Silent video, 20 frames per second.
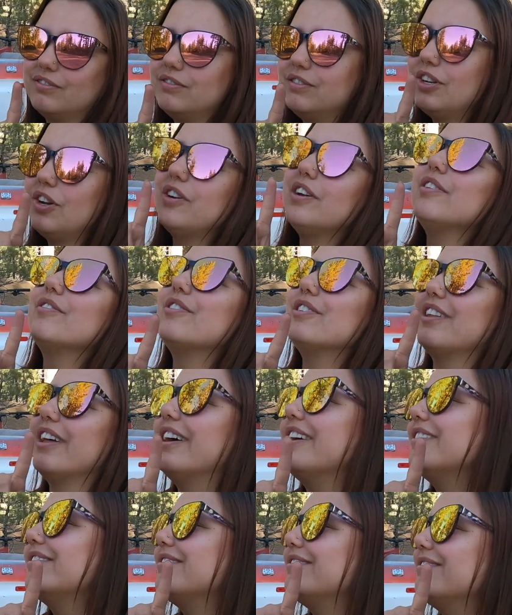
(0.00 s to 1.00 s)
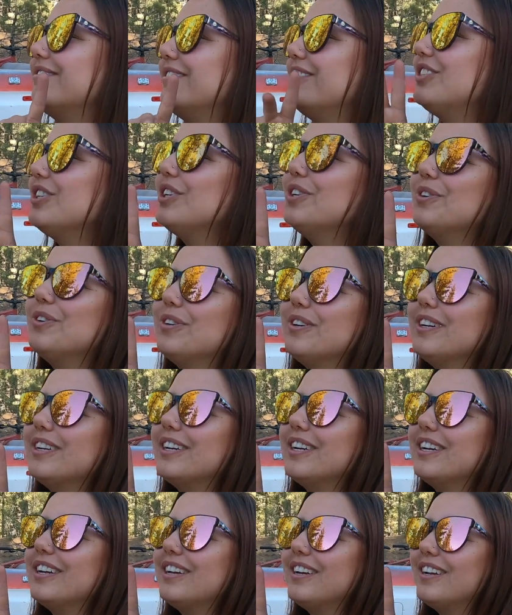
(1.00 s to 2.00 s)
No need for that. And two,
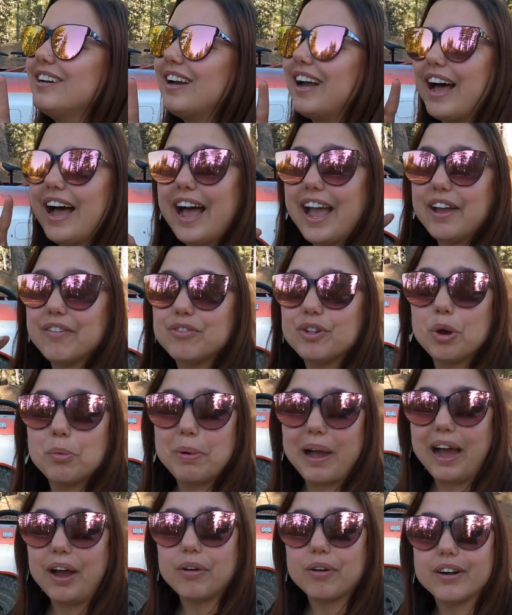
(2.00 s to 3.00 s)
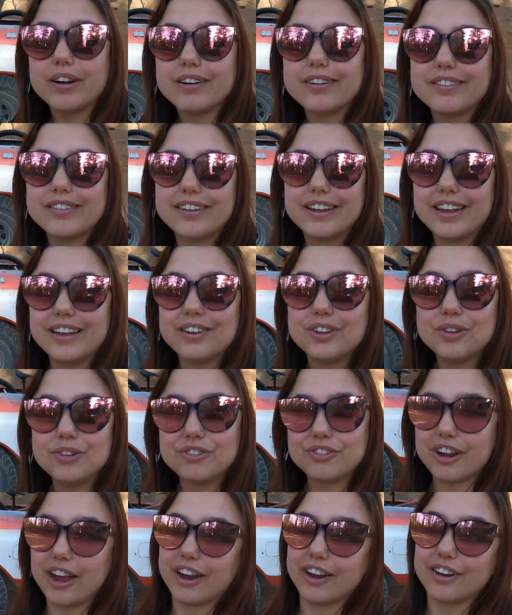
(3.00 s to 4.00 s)
I have no power and
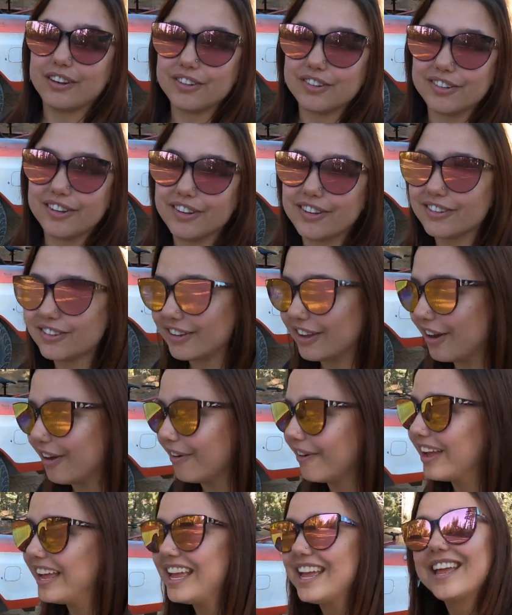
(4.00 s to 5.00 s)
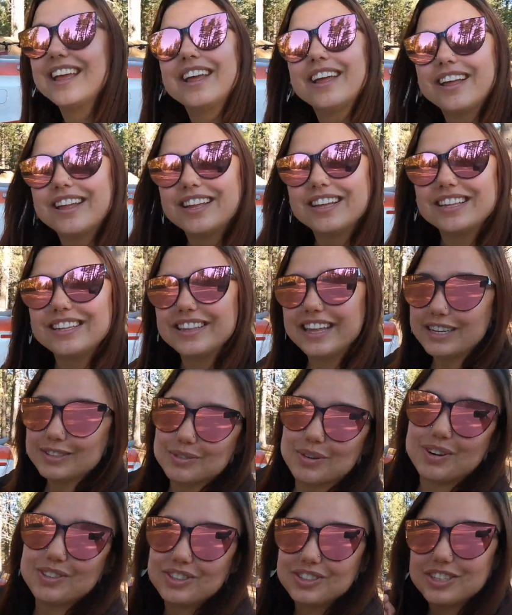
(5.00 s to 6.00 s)
huge tires. So thanks
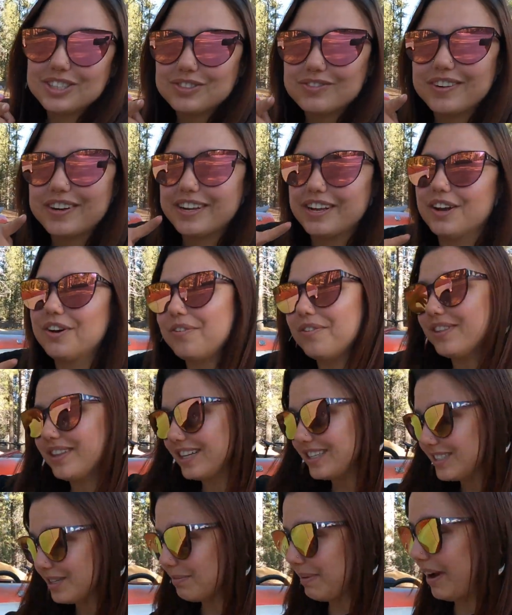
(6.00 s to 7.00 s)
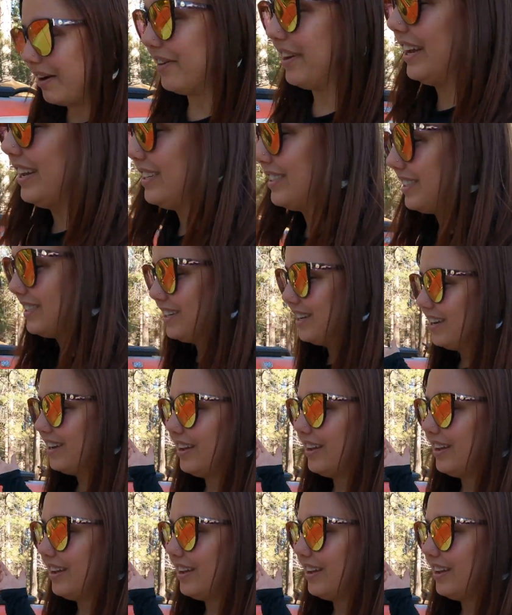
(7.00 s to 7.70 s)
for watching this video. That's about it.